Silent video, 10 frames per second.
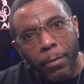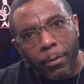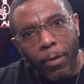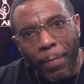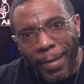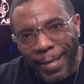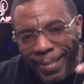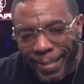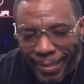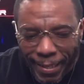So I've been
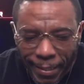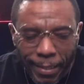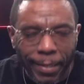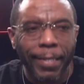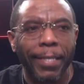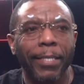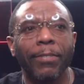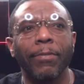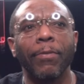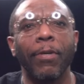consistently,
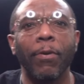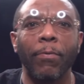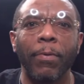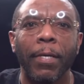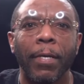you know,